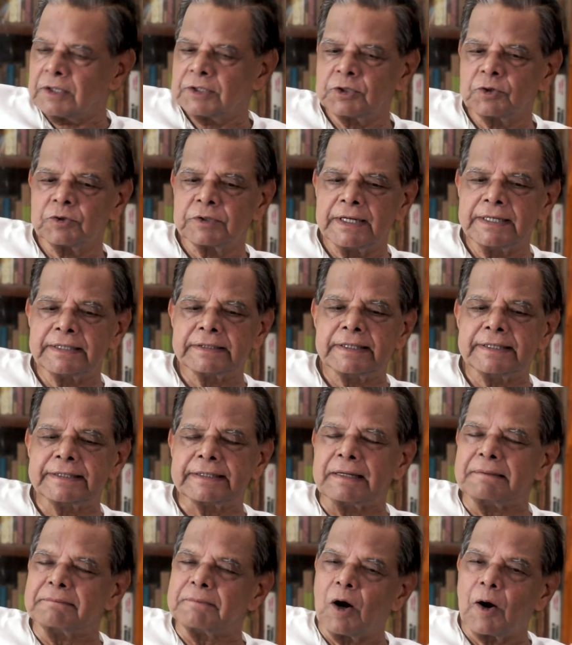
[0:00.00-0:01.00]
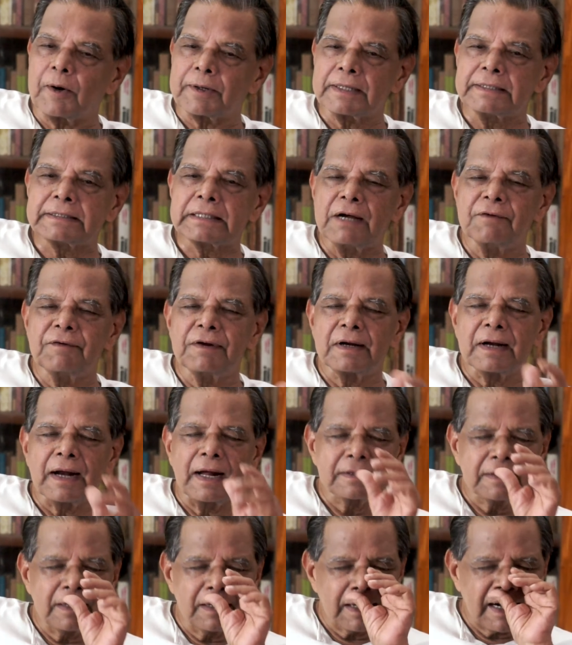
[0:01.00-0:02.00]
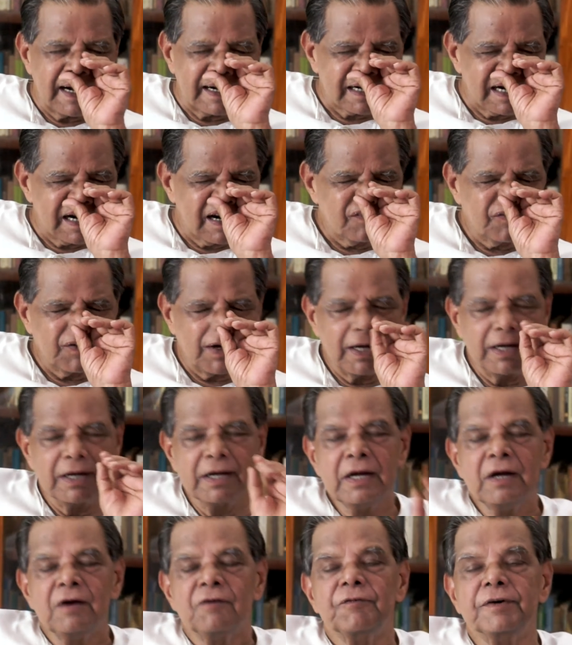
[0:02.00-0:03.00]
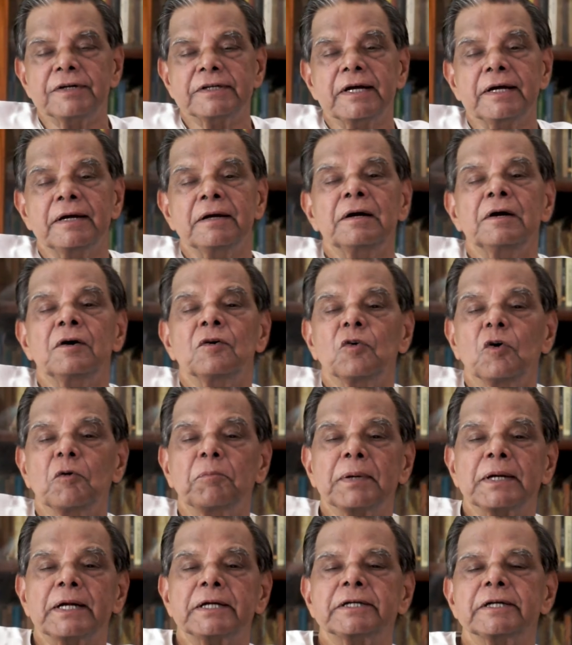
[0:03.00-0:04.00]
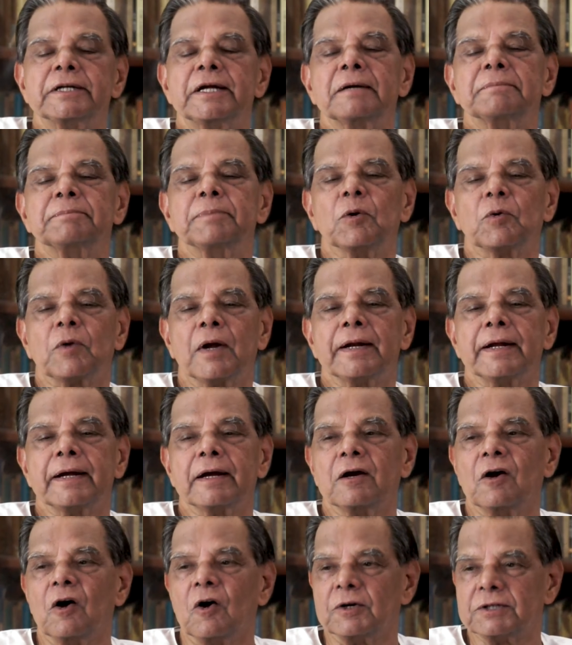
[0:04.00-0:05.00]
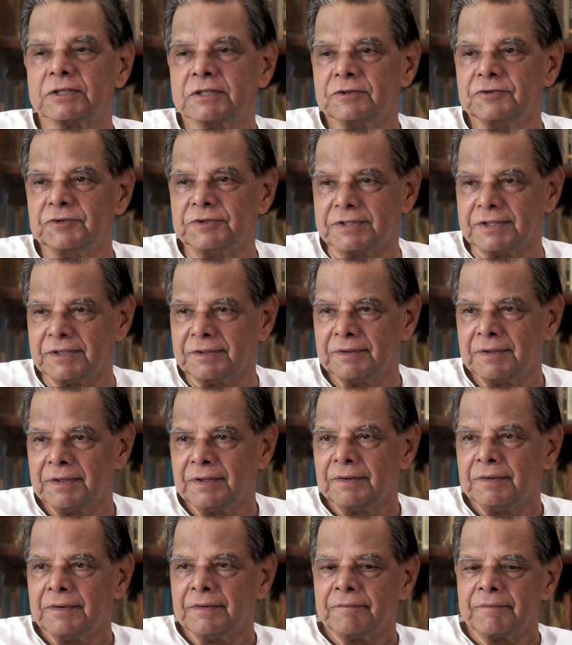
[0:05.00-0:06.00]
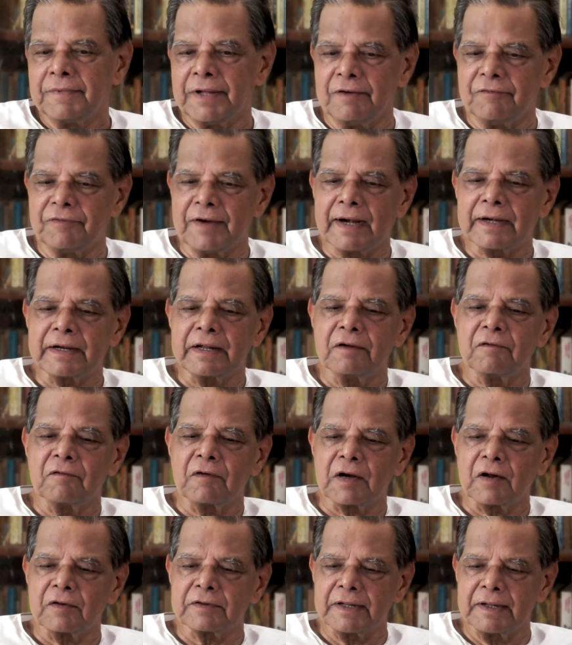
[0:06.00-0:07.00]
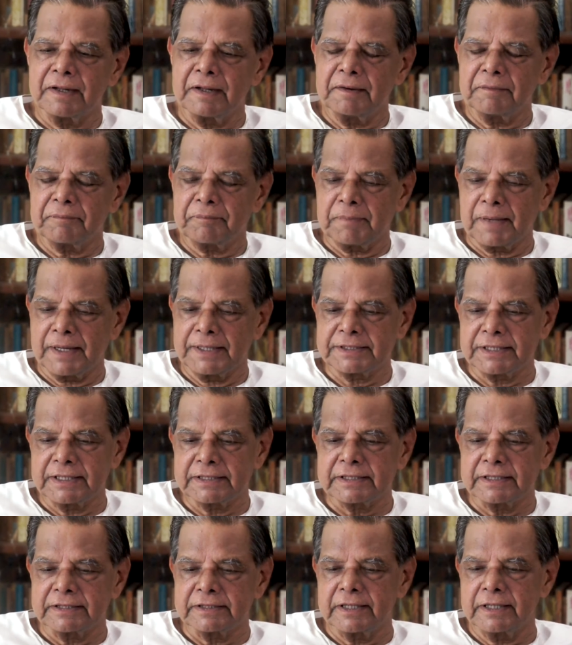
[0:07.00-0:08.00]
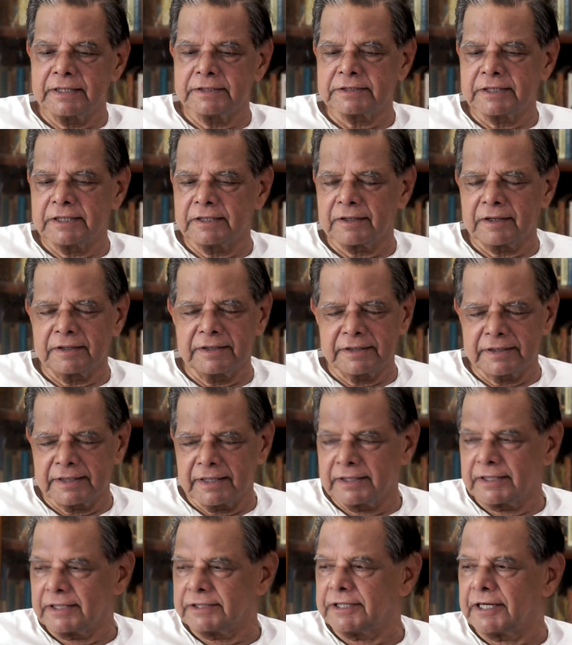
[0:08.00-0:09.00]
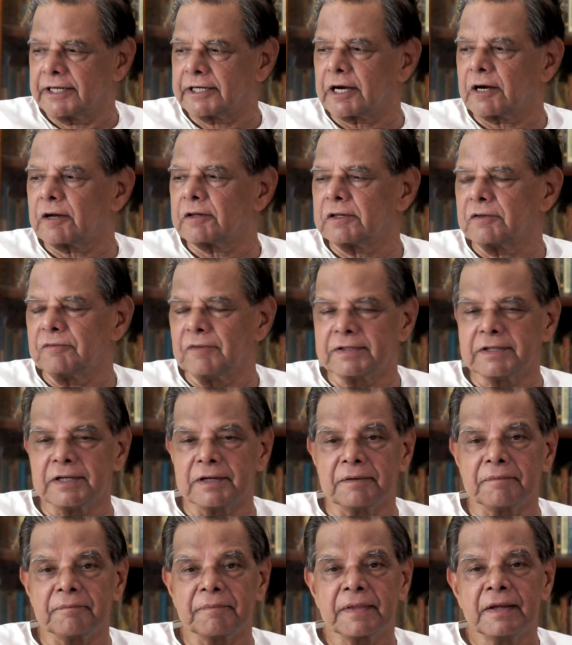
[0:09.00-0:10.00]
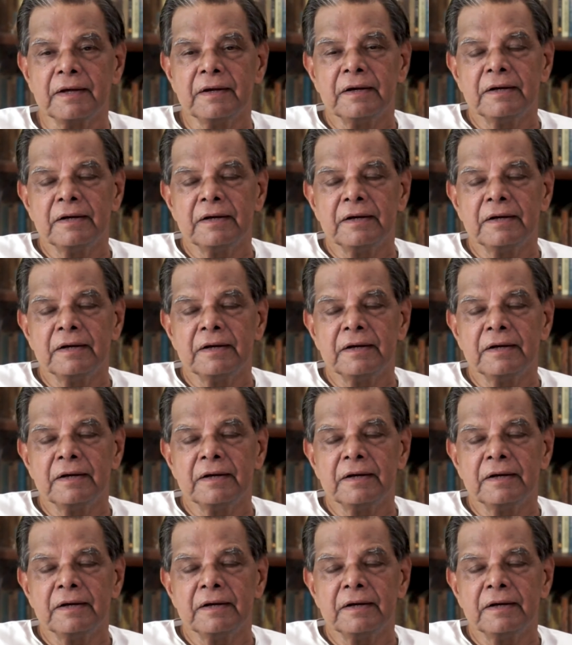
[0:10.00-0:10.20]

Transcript: So these, these immortals I will rather identify with the Upanishadic Puranic gods. In fact, in one of the places in the, in the, in the secret of the Vedam,